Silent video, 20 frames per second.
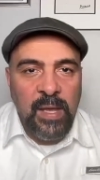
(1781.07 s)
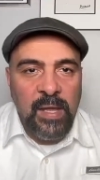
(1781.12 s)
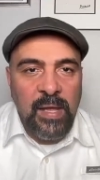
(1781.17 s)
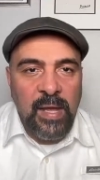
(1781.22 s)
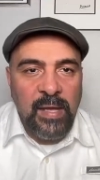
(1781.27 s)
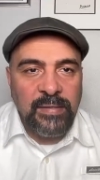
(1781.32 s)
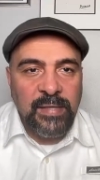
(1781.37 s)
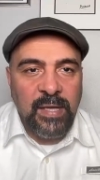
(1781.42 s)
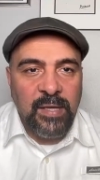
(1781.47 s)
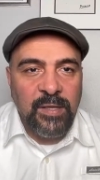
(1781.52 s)

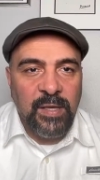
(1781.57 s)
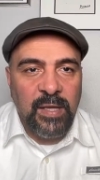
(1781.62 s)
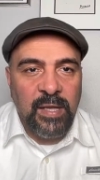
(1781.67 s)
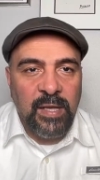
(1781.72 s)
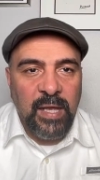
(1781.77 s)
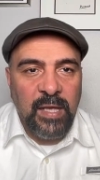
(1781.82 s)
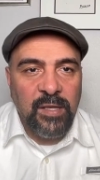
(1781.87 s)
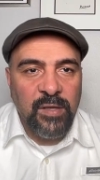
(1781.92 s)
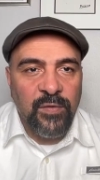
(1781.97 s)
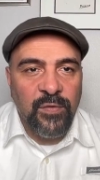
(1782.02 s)
That's how you're
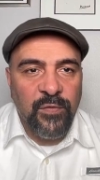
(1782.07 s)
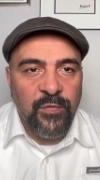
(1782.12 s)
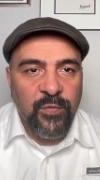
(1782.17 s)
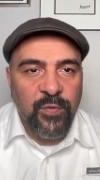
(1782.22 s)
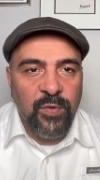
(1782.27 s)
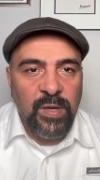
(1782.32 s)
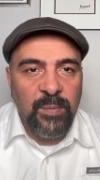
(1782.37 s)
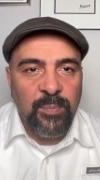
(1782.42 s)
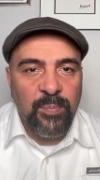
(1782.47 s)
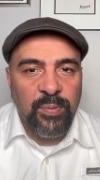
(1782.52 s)
going to get your
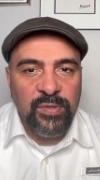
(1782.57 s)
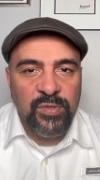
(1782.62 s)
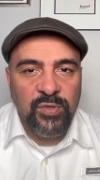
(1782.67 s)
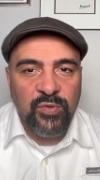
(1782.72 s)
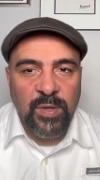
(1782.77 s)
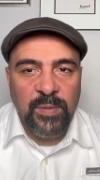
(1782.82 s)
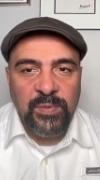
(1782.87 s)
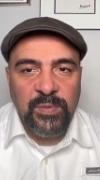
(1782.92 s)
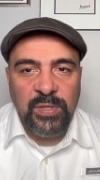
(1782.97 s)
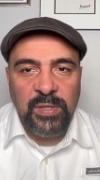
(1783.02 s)
free
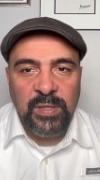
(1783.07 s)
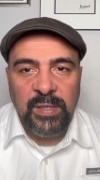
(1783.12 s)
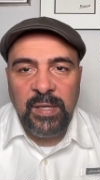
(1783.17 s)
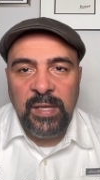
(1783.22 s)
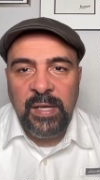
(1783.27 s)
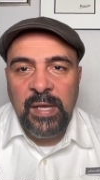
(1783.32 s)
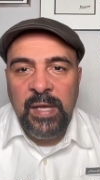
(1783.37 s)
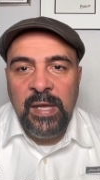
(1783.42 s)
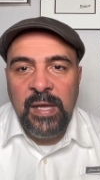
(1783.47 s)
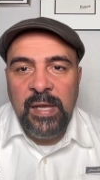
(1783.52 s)
prescription.
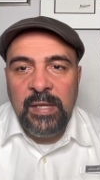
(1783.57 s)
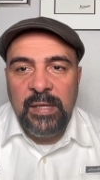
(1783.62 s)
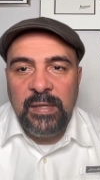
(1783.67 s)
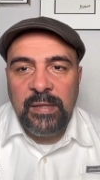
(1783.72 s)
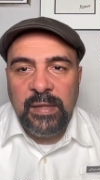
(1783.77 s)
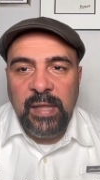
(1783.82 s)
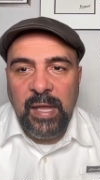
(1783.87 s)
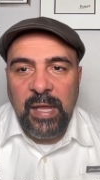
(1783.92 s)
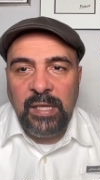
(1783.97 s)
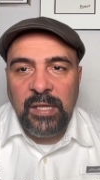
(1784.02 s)

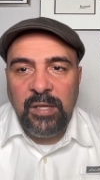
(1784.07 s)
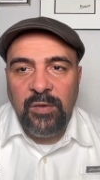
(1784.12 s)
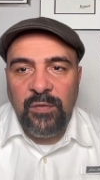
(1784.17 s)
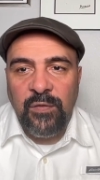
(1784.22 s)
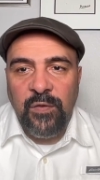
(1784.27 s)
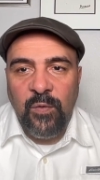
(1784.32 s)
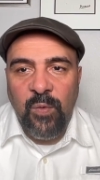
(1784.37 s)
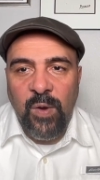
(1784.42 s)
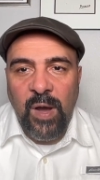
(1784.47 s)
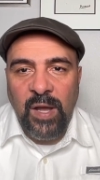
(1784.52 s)
Thank you
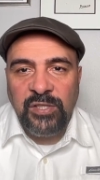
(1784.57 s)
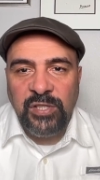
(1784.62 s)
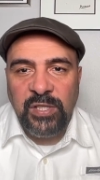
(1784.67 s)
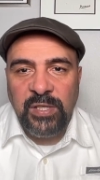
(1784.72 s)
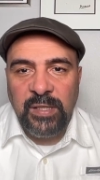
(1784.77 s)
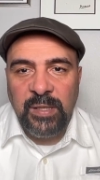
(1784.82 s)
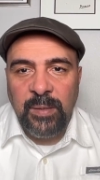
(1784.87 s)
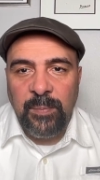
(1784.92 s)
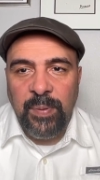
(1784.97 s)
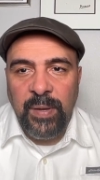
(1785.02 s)
for
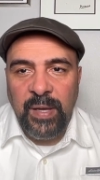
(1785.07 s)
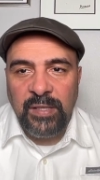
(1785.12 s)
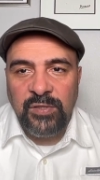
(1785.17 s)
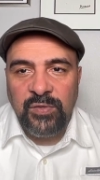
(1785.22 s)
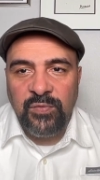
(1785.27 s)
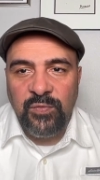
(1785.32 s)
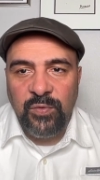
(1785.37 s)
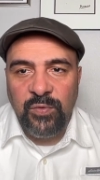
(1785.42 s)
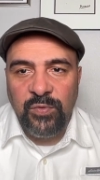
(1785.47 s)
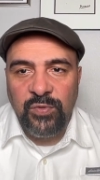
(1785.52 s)
watching the
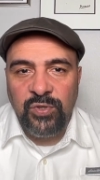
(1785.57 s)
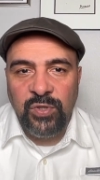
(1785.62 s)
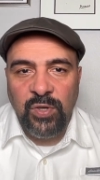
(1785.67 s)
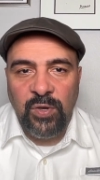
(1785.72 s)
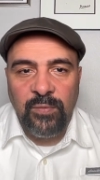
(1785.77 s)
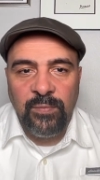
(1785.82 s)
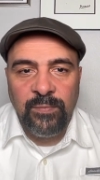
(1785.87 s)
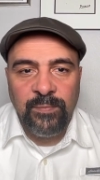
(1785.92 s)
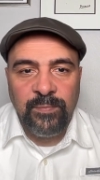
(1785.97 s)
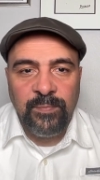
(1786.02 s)
Pets Rule
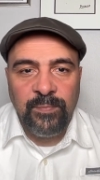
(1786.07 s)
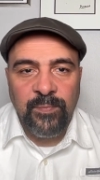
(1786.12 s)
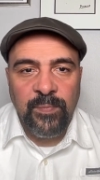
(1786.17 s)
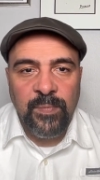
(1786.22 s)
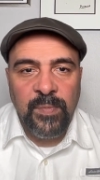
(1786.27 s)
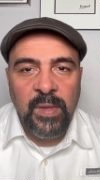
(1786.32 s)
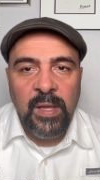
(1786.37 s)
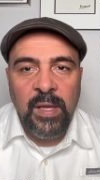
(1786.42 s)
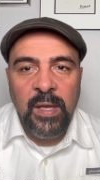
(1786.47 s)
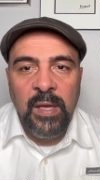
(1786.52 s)
Show.
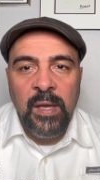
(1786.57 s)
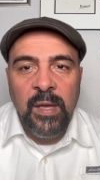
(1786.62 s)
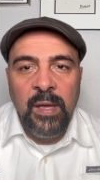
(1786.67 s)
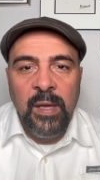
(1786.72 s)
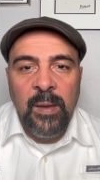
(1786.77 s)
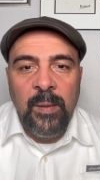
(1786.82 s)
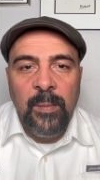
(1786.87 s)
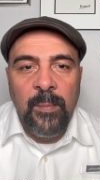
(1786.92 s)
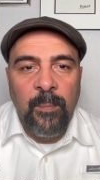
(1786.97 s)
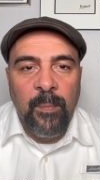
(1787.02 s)

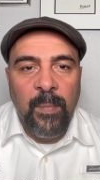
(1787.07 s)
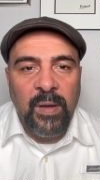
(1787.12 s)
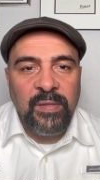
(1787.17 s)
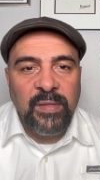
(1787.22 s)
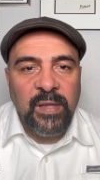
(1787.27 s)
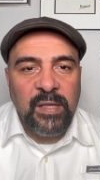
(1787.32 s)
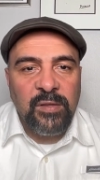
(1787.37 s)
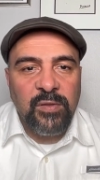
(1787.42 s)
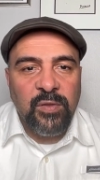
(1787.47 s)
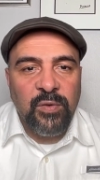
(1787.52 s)

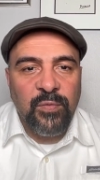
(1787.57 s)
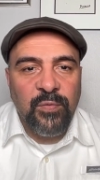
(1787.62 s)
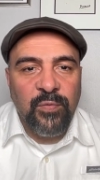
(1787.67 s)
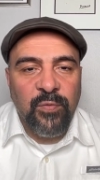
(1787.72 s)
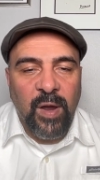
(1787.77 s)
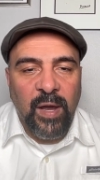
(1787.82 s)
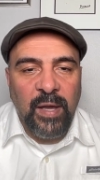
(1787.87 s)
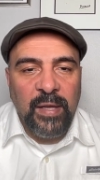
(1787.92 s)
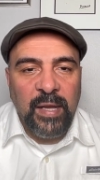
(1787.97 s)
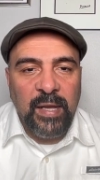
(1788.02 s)
Monday through
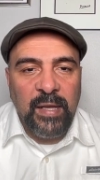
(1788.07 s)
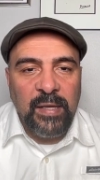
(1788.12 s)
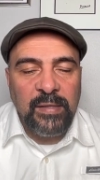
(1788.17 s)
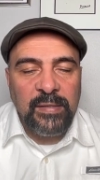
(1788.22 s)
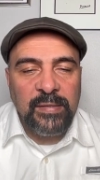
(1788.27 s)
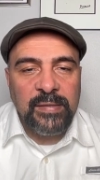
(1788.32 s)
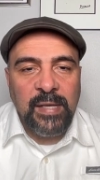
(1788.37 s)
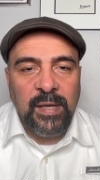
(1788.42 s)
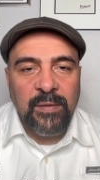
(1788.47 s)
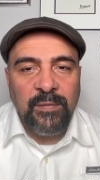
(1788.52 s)
Friday,
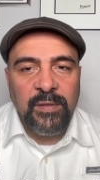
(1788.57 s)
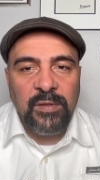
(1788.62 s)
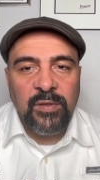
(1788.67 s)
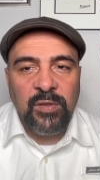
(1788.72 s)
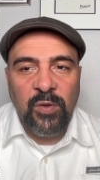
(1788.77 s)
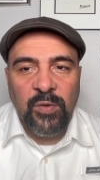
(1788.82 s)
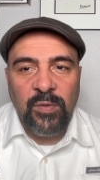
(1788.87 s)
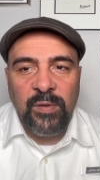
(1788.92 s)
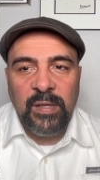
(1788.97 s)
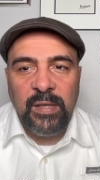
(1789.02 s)

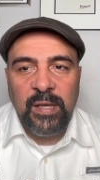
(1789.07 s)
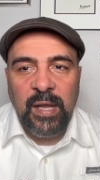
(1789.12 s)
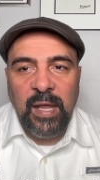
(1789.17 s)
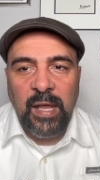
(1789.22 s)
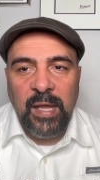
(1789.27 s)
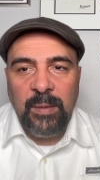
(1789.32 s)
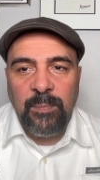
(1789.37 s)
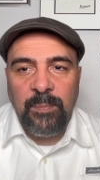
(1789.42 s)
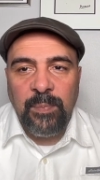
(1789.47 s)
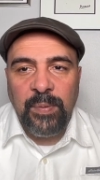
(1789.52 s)
7:30 to
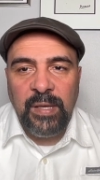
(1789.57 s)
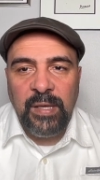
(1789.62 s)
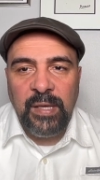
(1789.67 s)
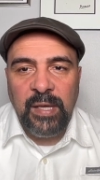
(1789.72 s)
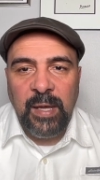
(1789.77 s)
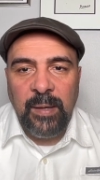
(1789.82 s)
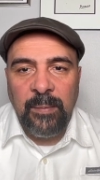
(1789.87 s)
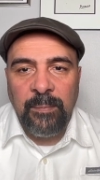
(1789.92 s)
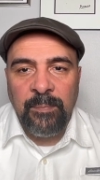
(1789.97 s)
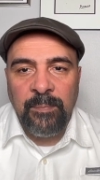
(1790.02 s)
8
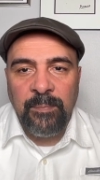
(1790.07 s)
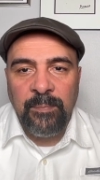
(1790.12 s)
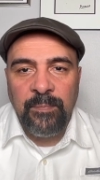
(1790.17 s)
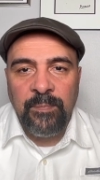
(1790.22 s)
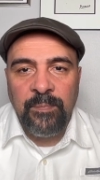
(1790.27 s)
p.m.